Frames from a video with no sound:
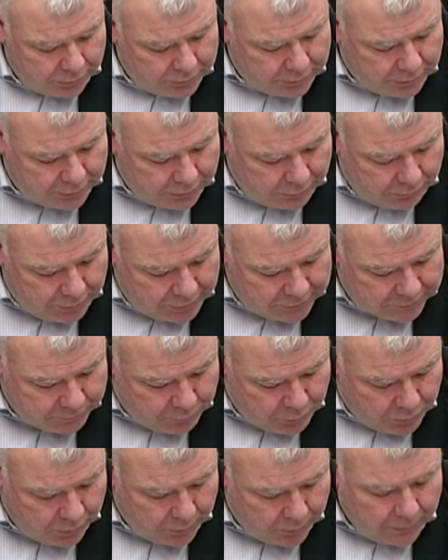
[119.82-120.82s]
raised
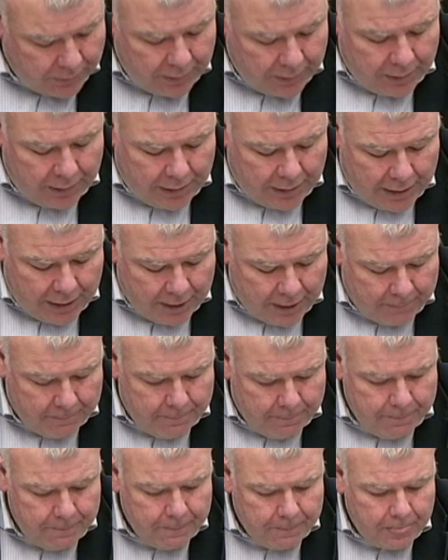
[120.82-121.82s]
bog.
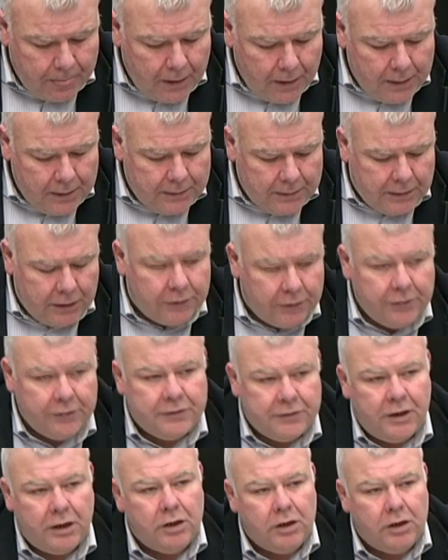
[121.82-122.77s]
The other thing you